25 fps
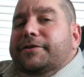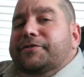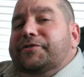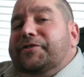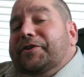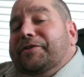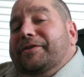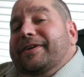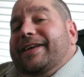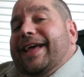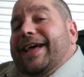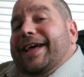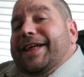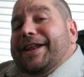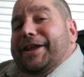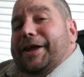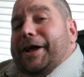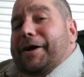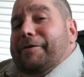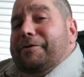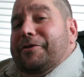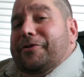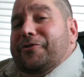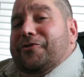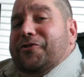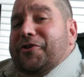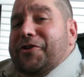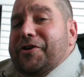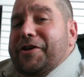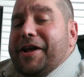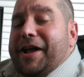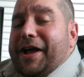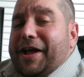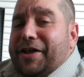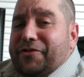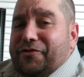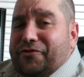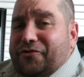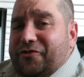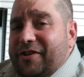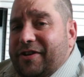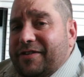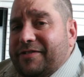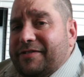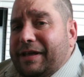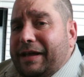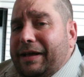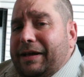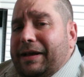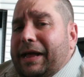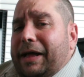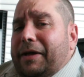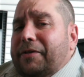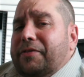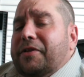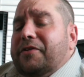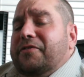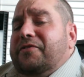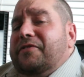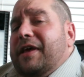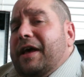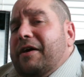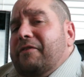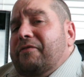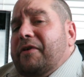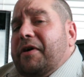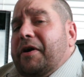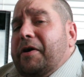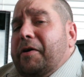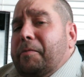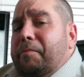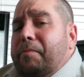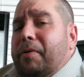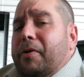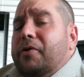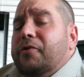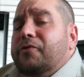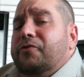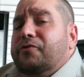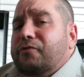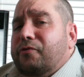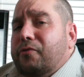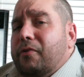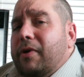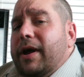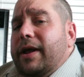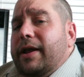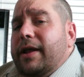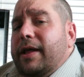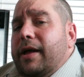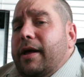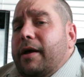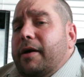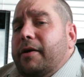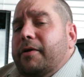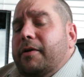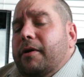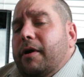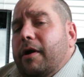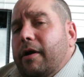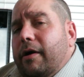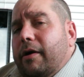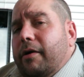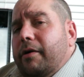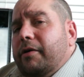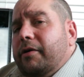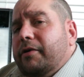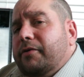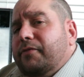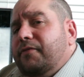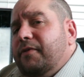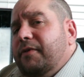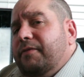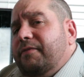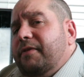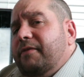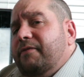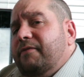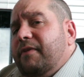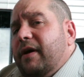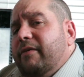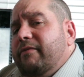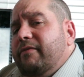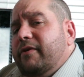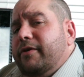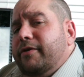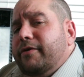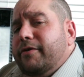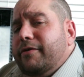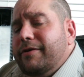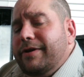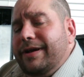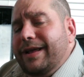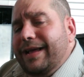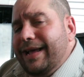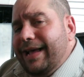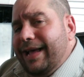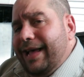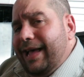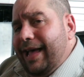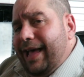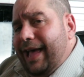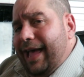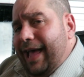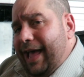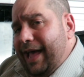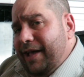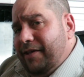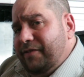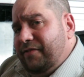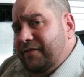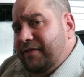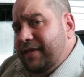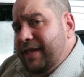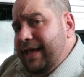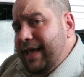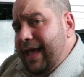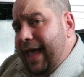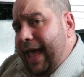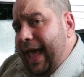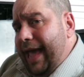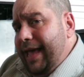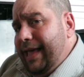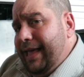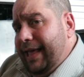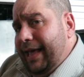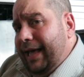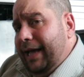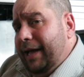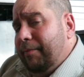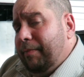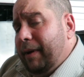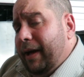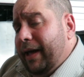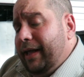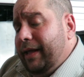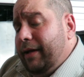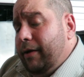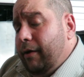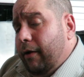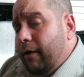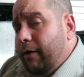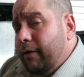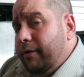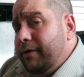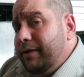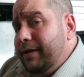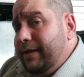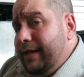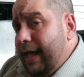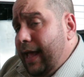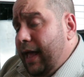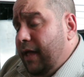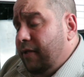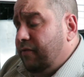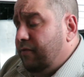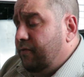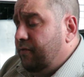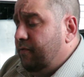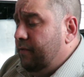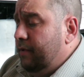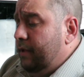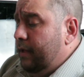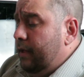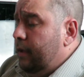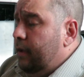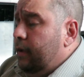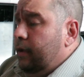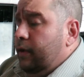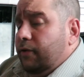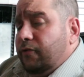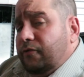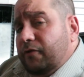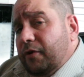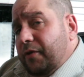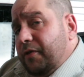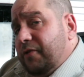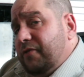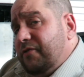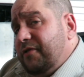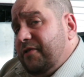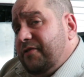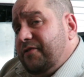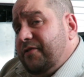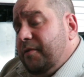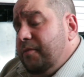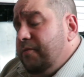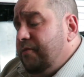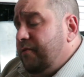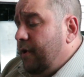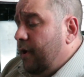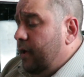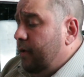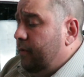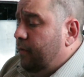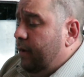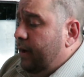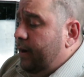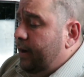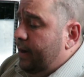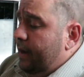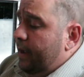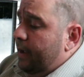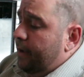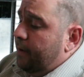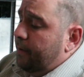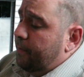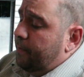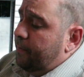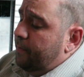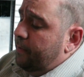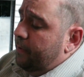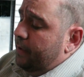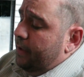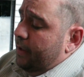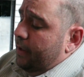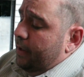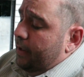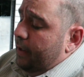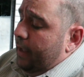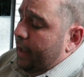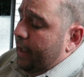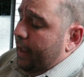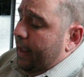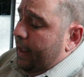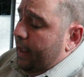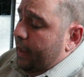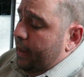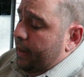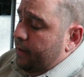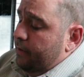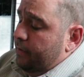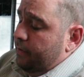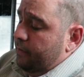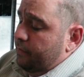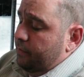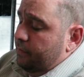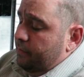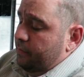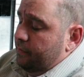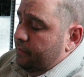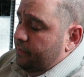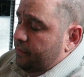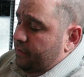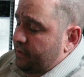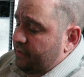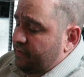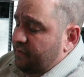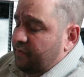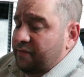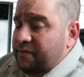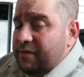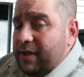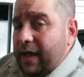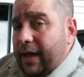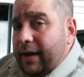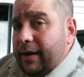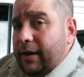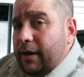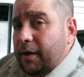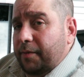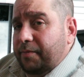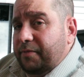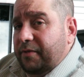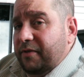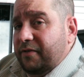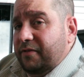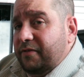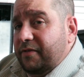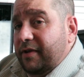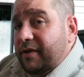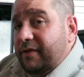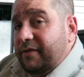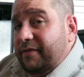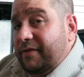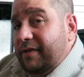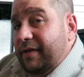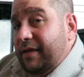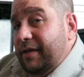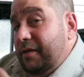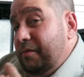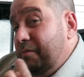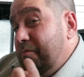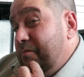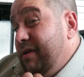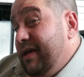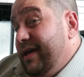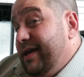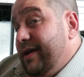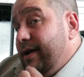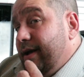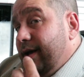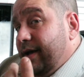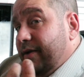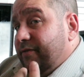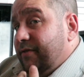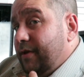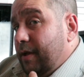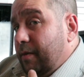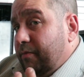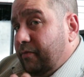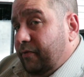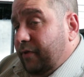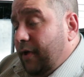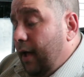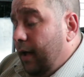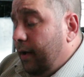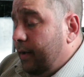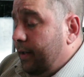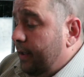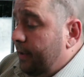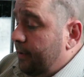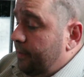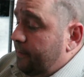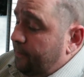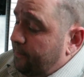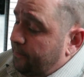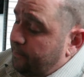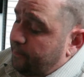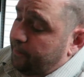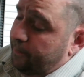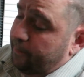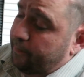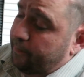So again, I'm going to show you guys just how loud the Sapphire Pulse Radeon RX 5500 XT 8GB card gets. So the system's on right now, and this has gotten up to 60 because I'm talking.